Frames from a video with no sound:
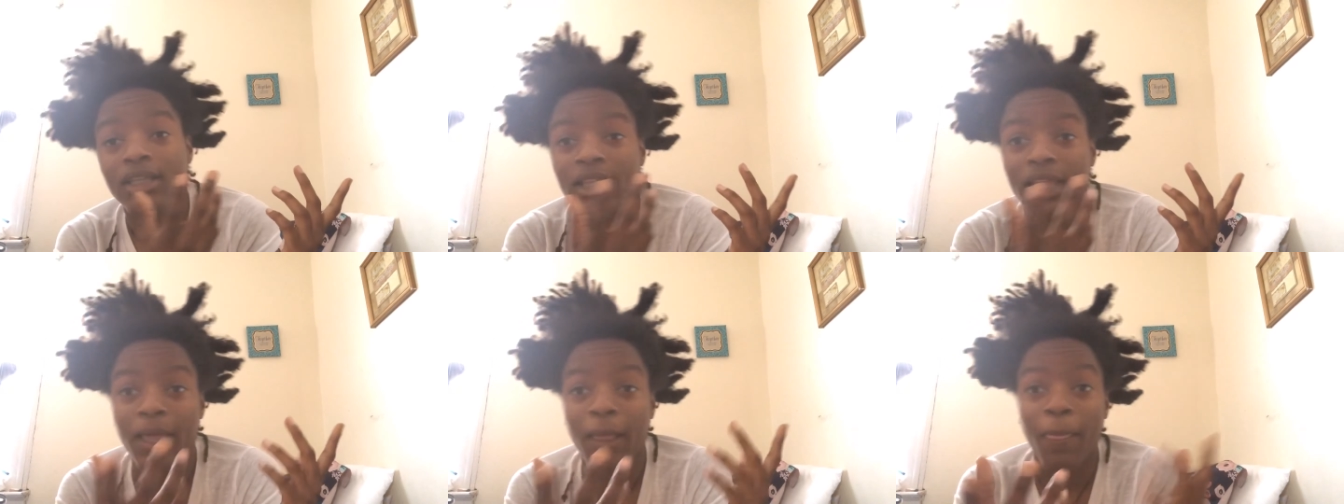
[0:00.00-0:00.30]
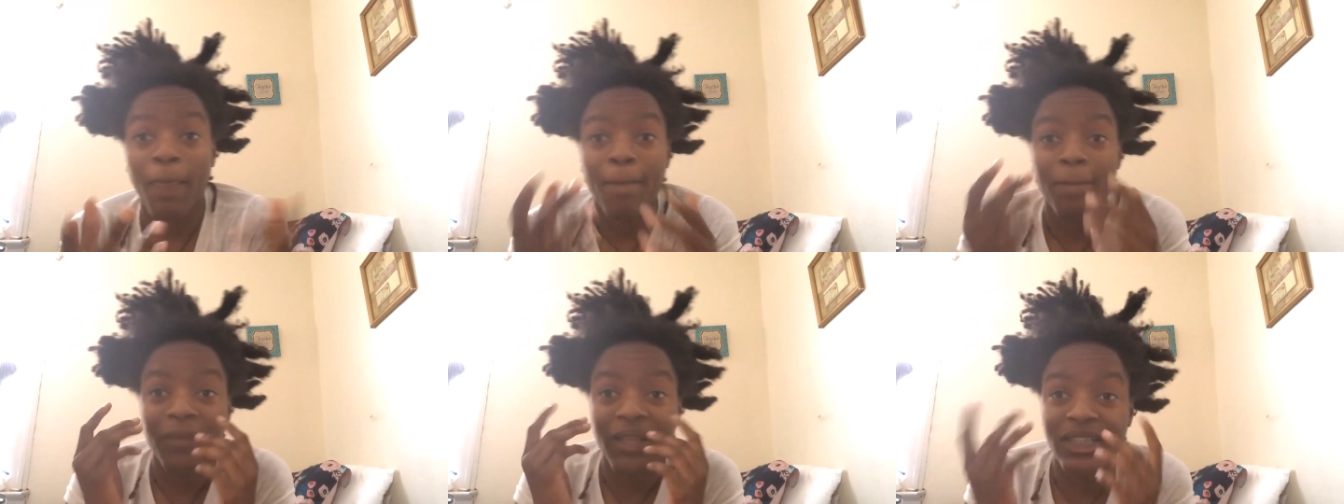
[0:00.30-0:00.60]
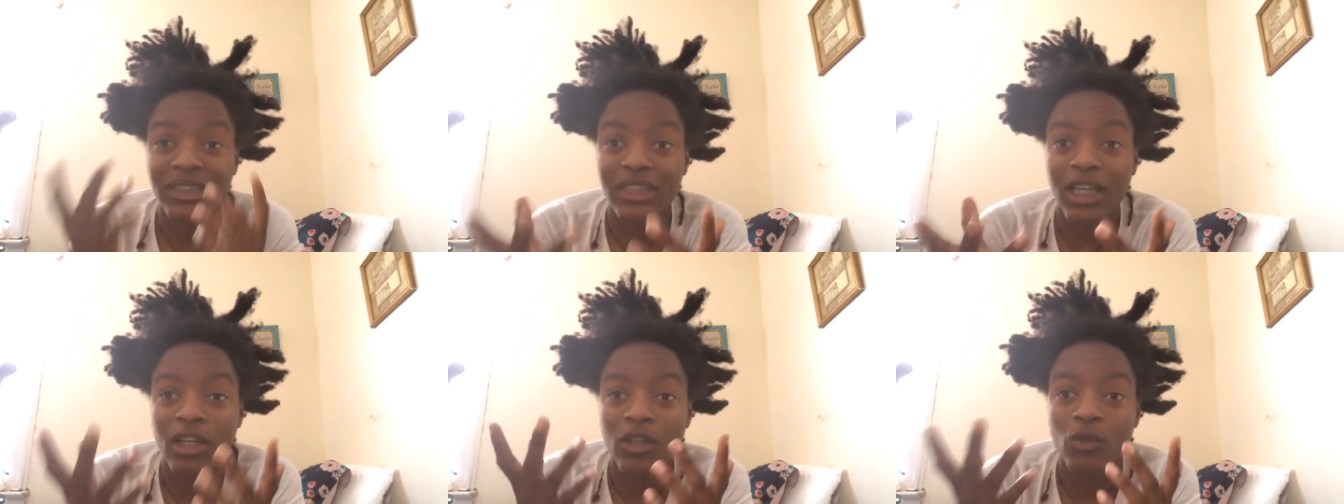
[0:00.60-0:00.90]
Like
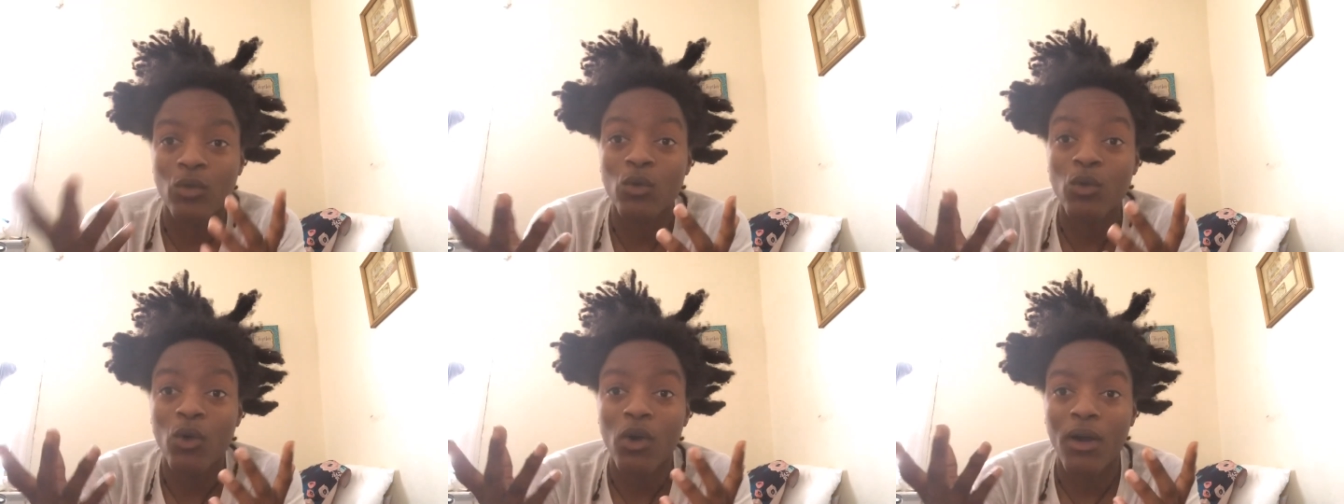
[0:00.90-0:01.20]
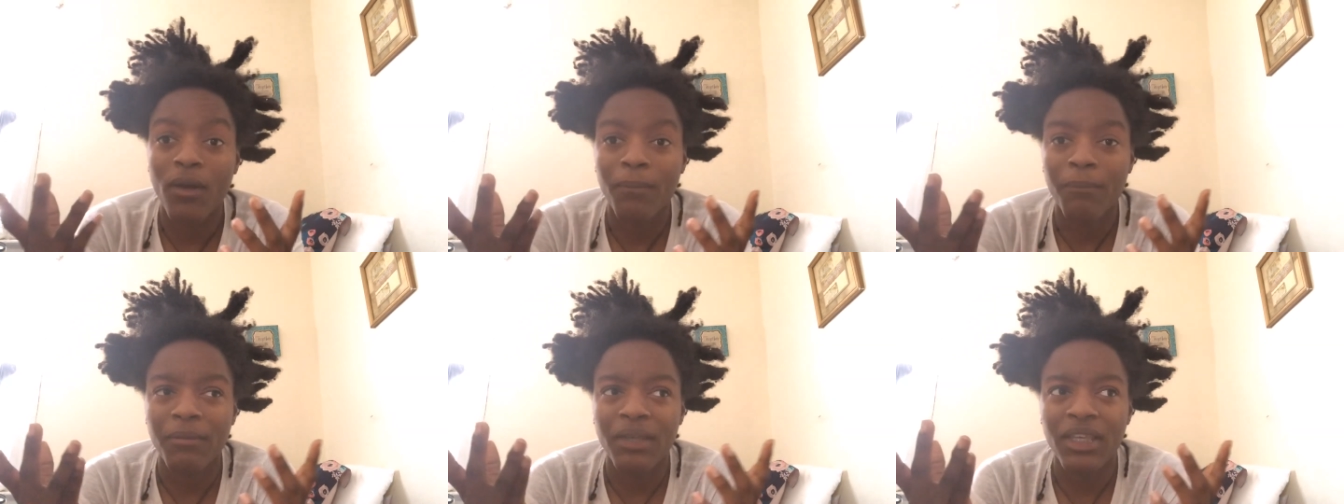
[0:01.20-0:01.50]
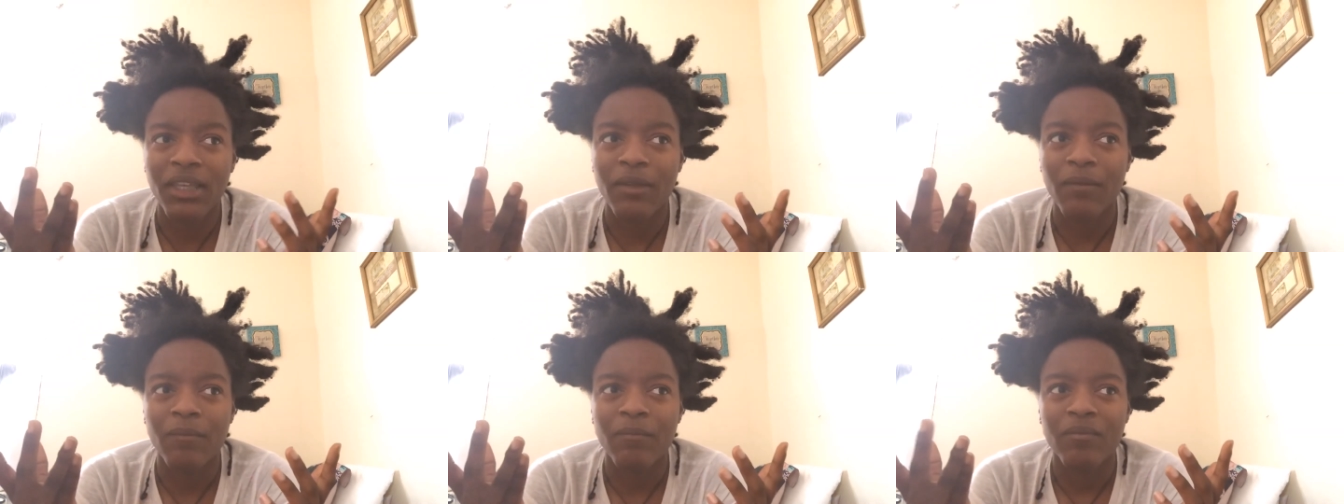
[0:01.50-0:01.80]
that's how you gonna
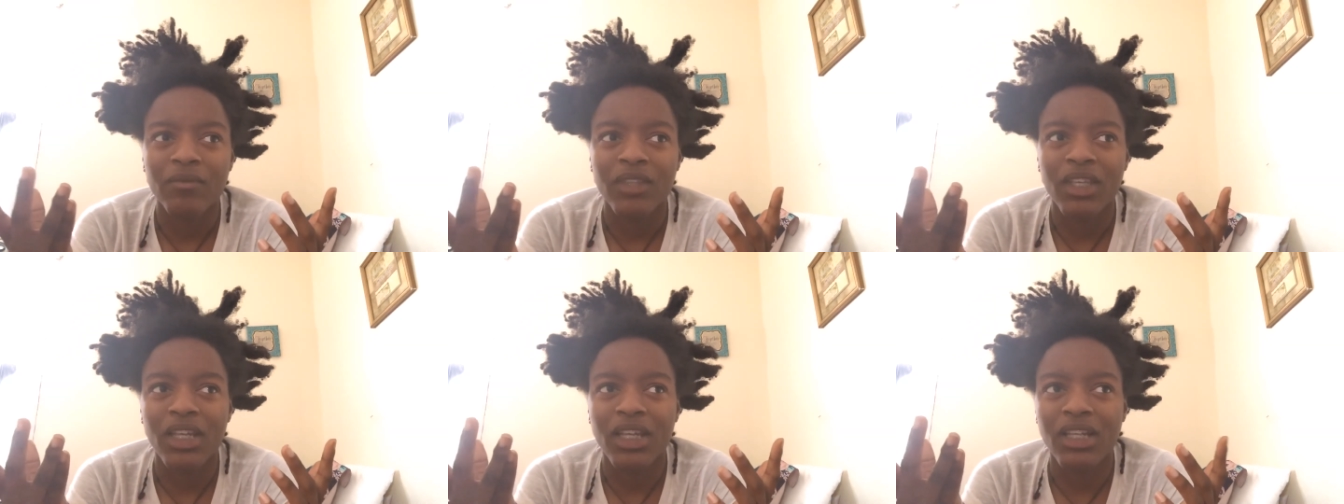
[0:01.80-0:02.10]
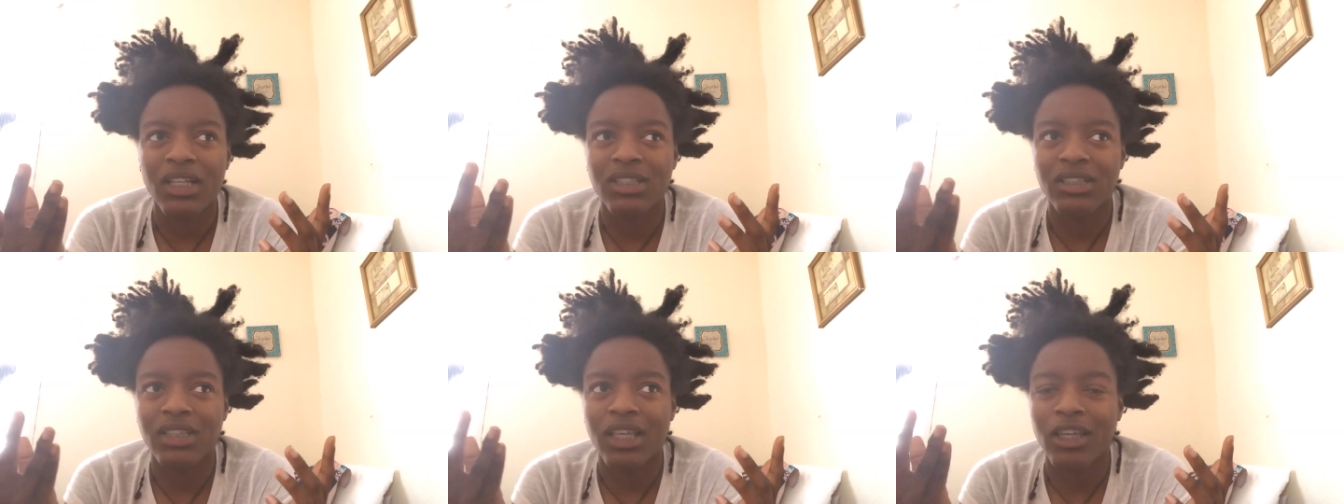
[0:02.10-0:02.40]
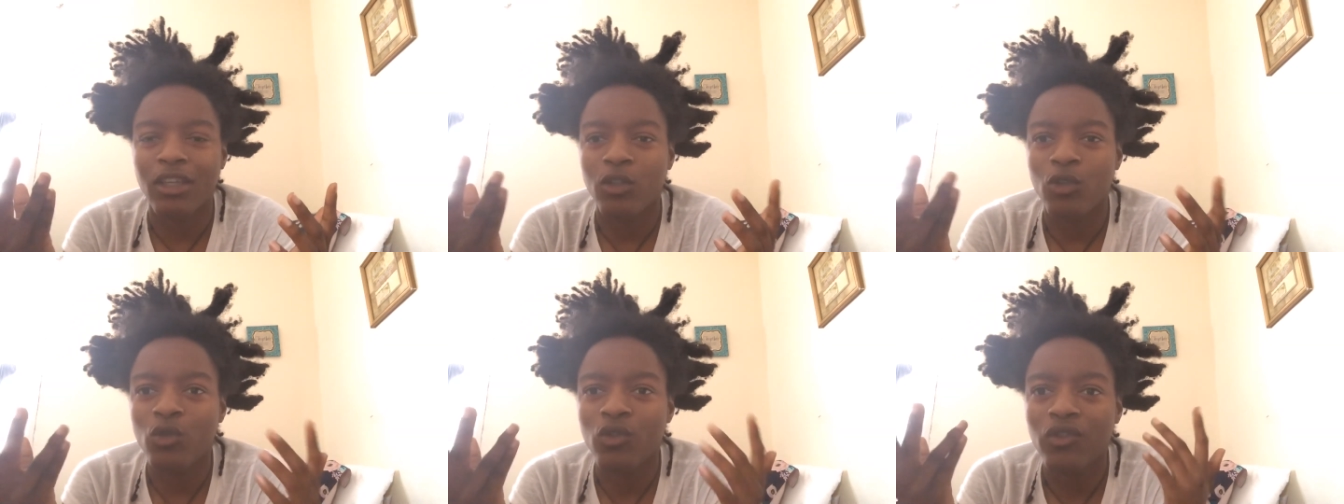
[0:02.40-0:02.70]
be. And it's
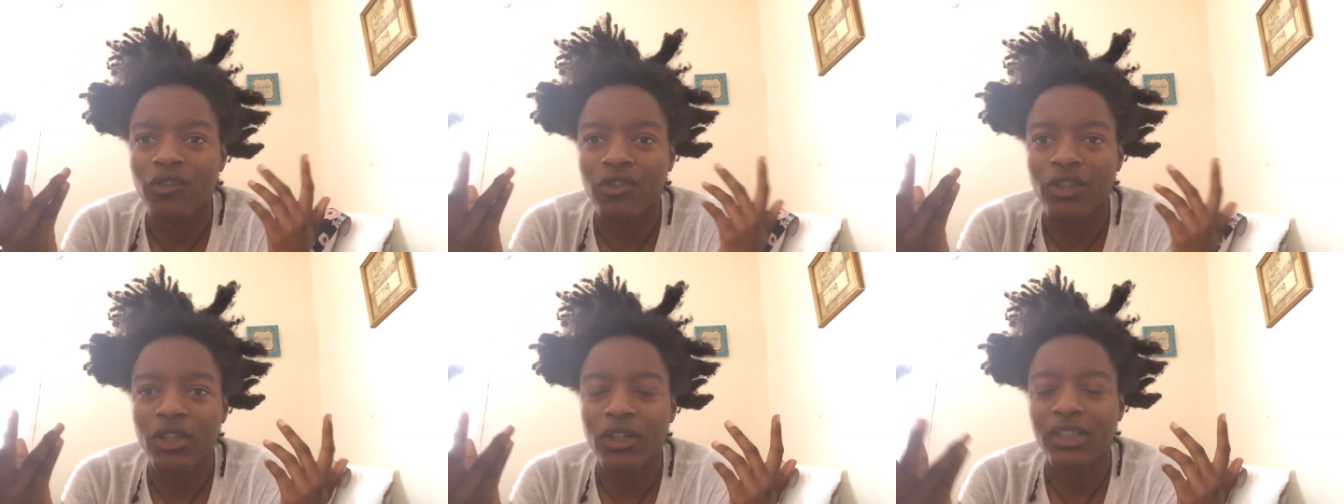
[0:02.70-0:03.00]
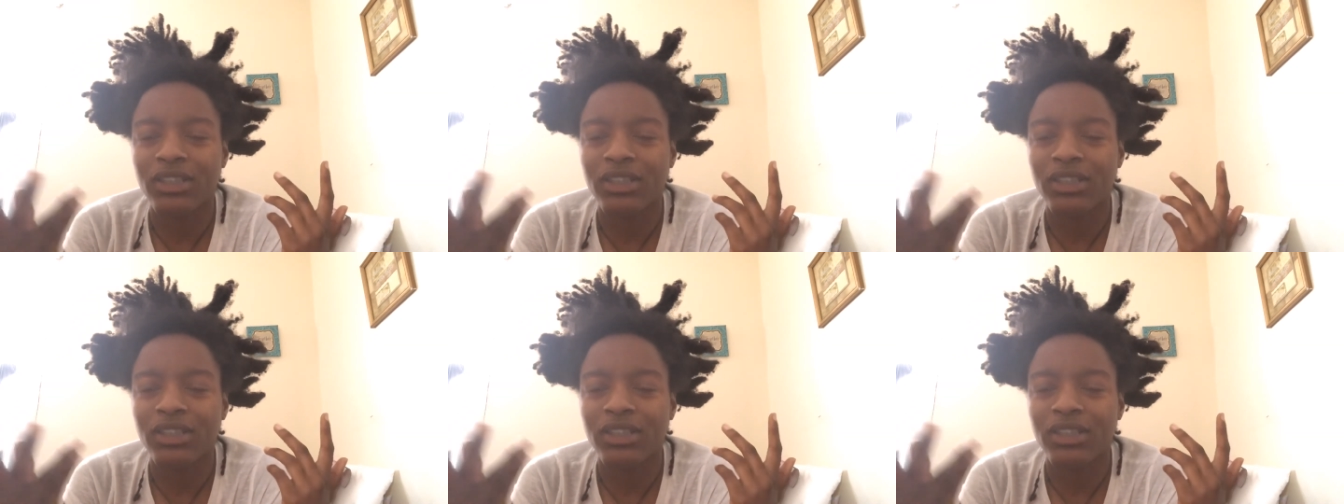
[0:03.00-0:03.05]
like you feel,